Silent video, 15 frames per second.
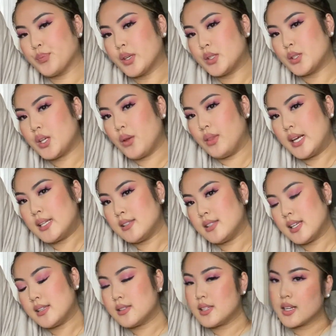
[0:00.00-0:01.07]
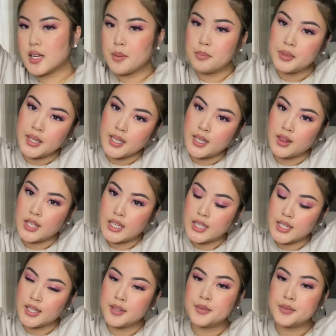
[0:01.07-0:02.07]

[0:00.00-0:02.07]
So this is the completed look.